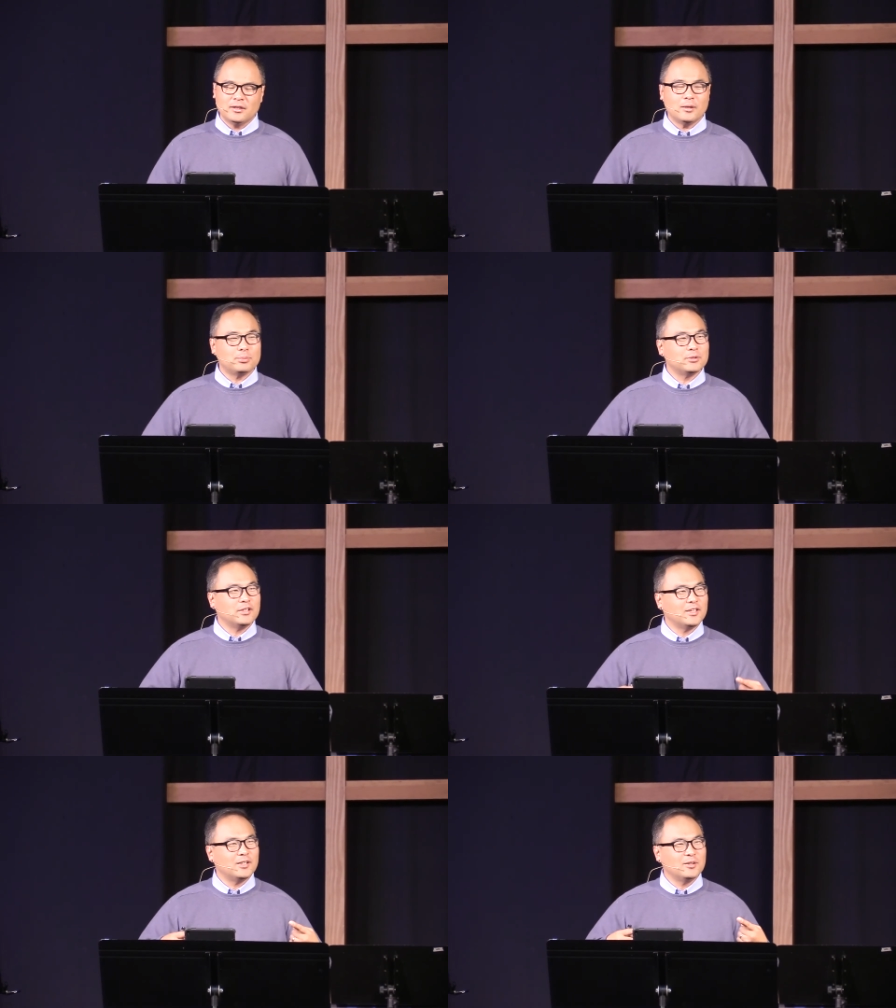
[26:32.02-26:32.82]
I pray
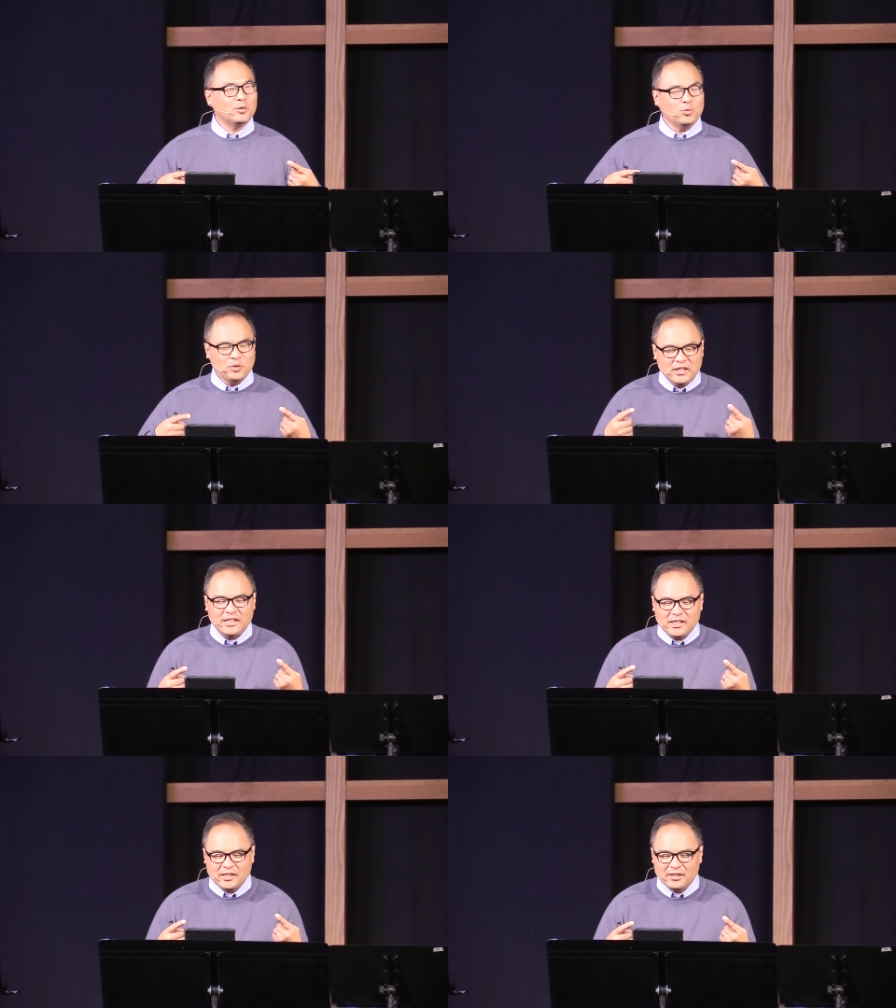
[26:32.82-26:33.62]
that
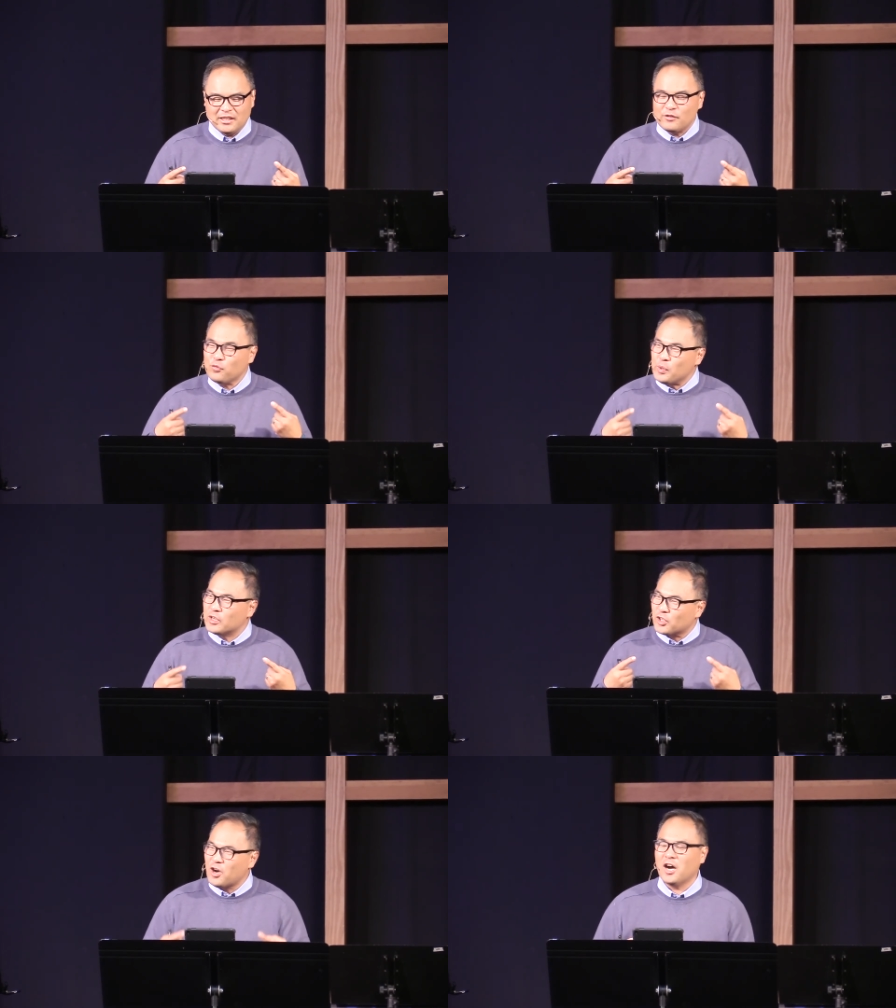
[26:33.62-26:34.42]
we, if we
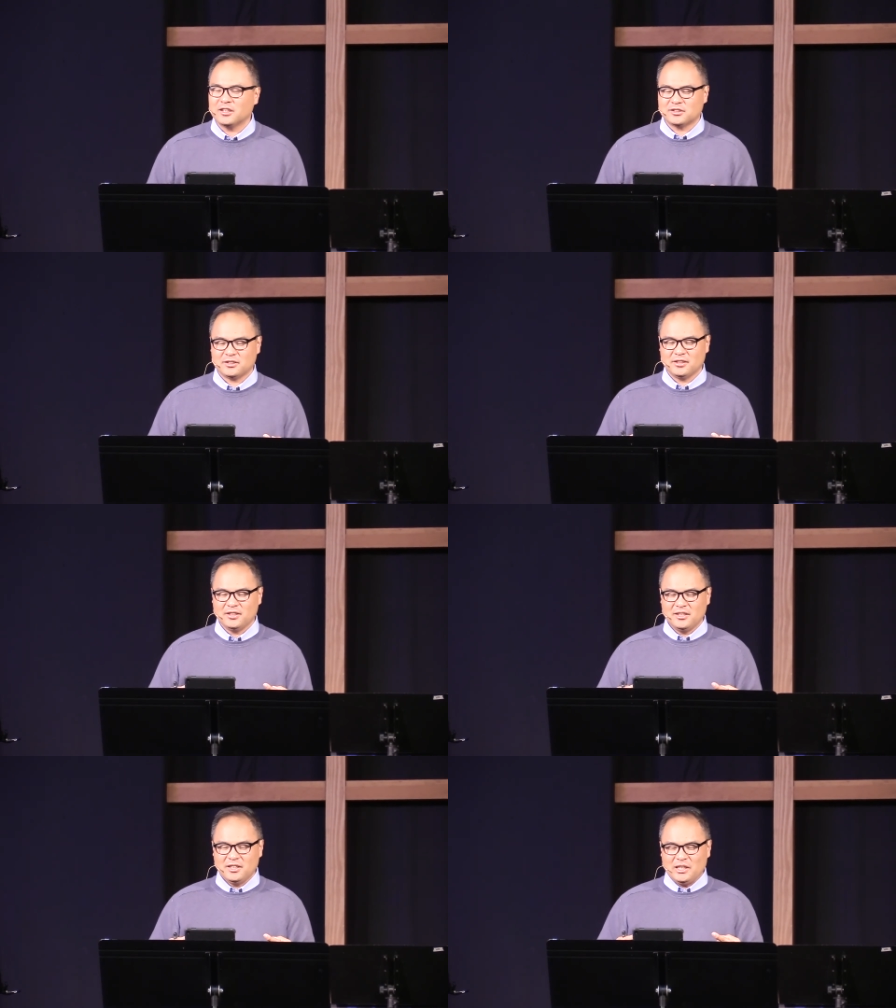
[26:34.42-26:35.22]
are caught,
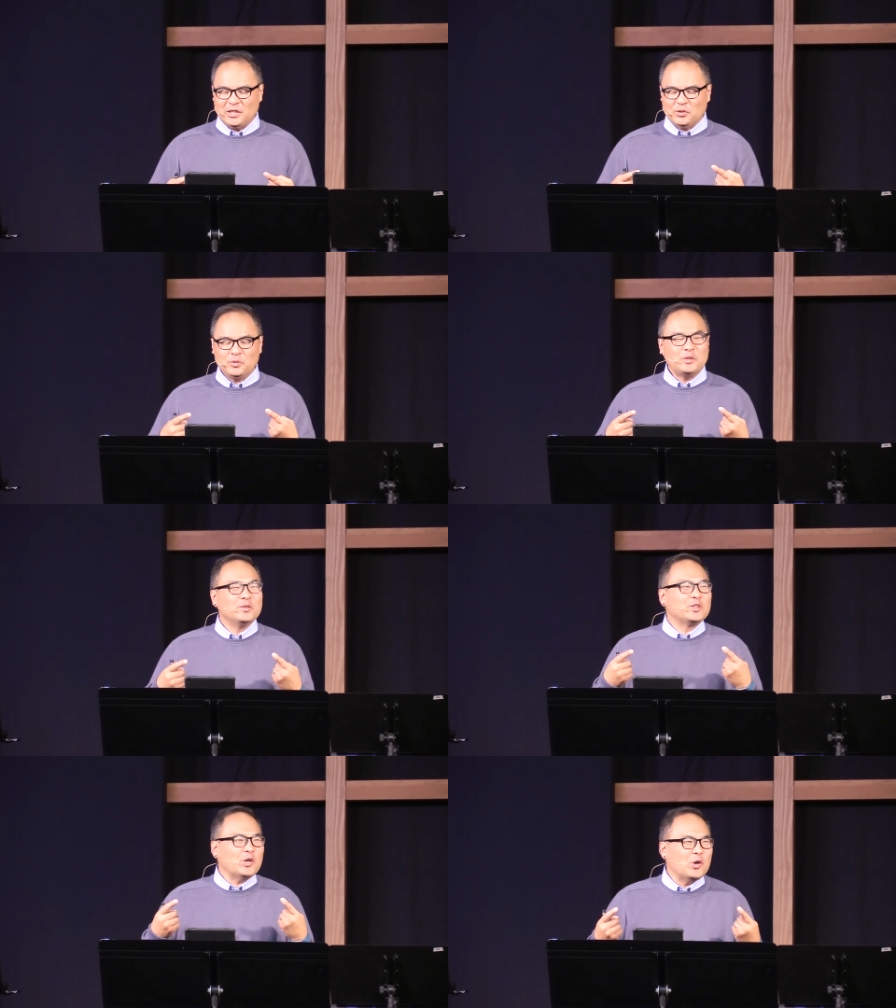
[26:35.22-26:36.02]
we
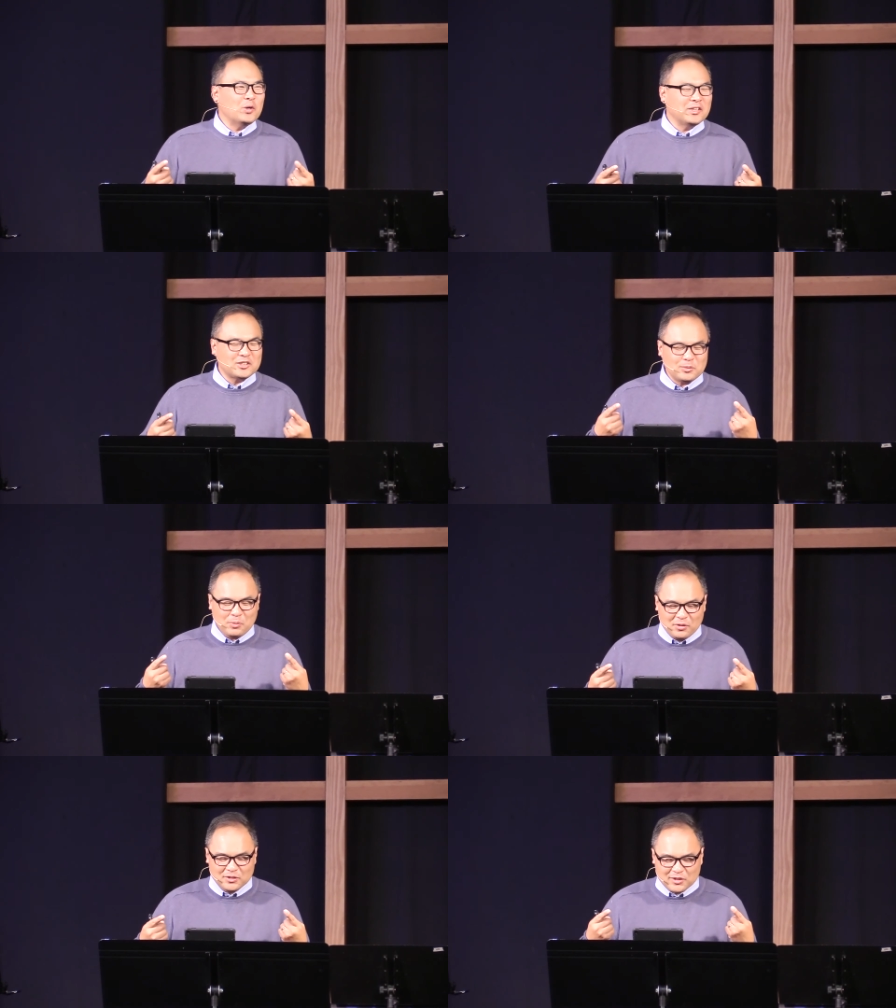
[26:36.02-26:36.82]
will go and
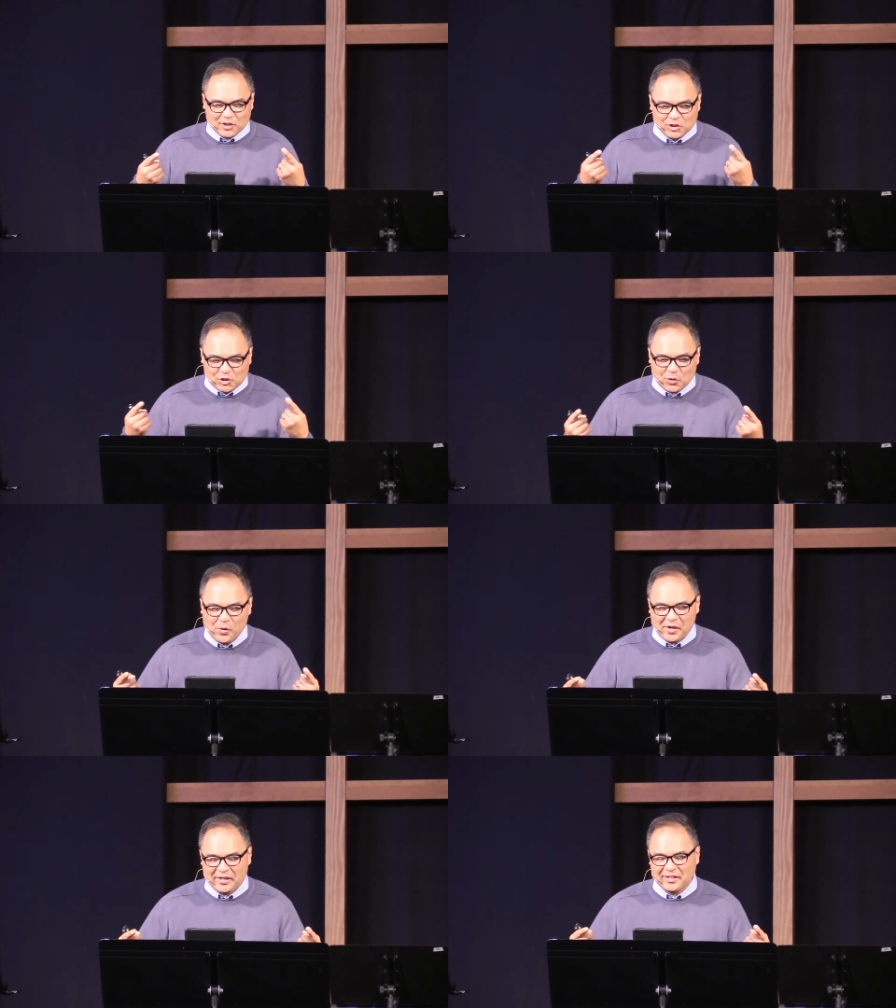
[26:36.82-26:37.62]
experience the
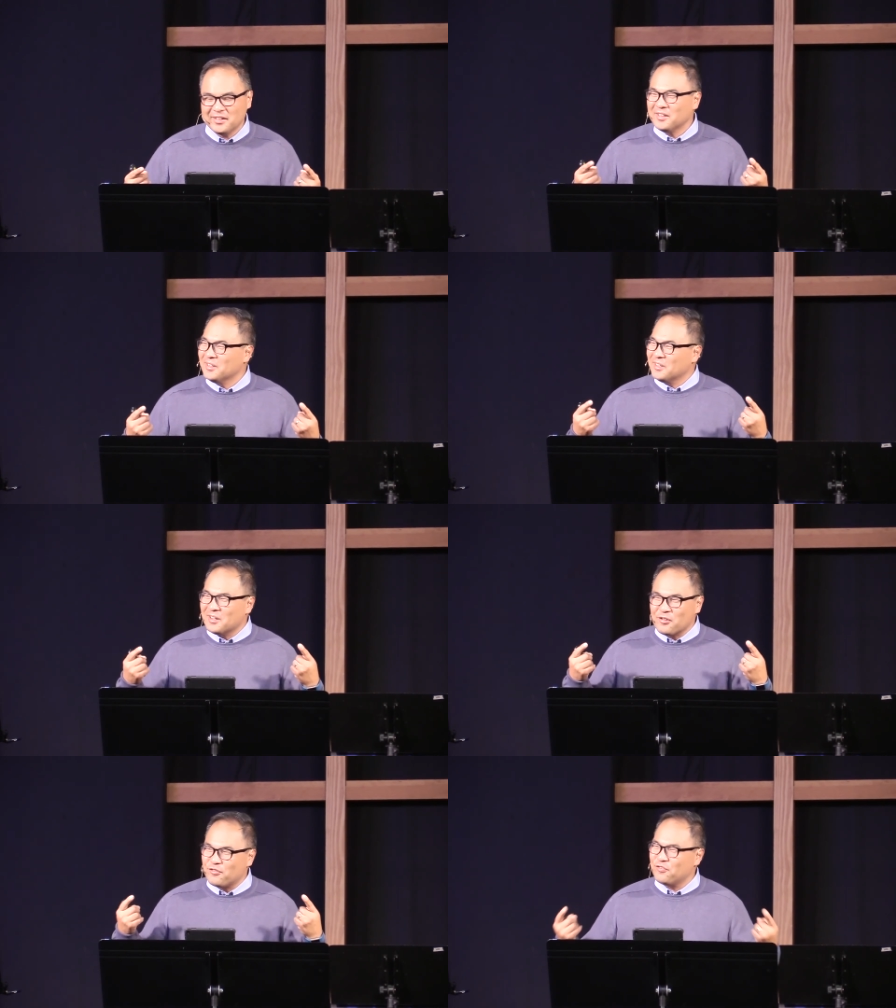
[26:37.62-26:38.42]
joy
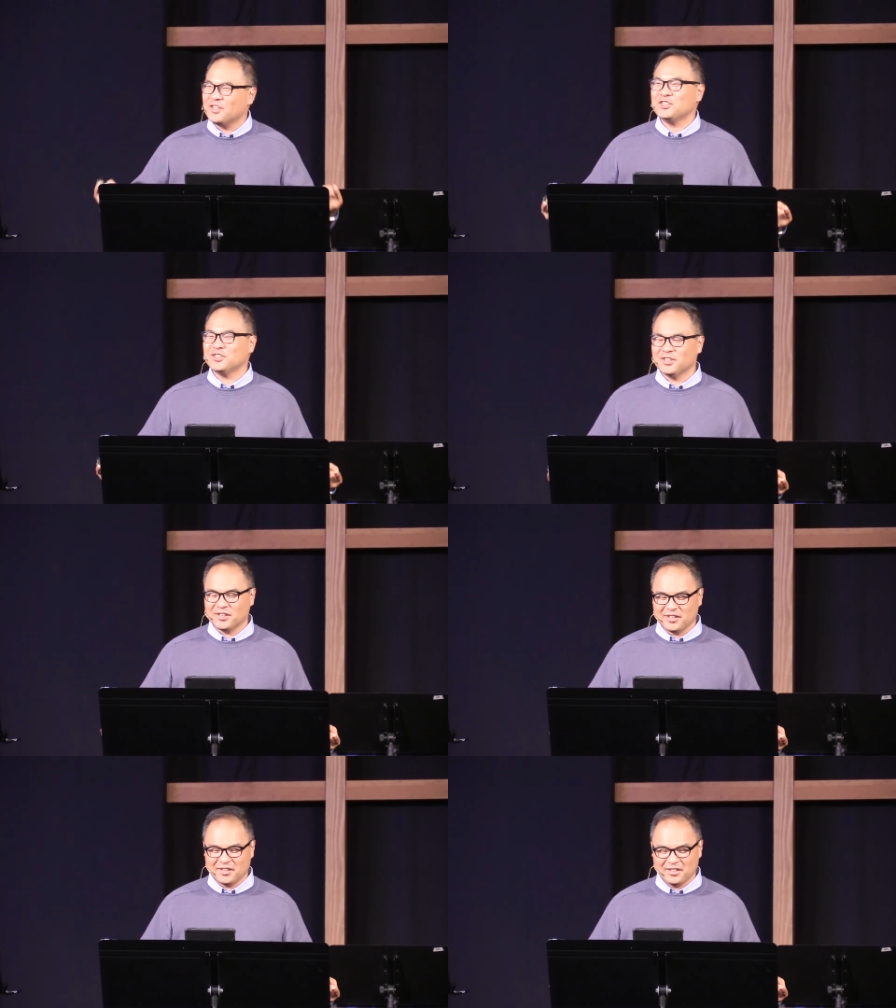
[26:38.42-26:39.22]
of fishing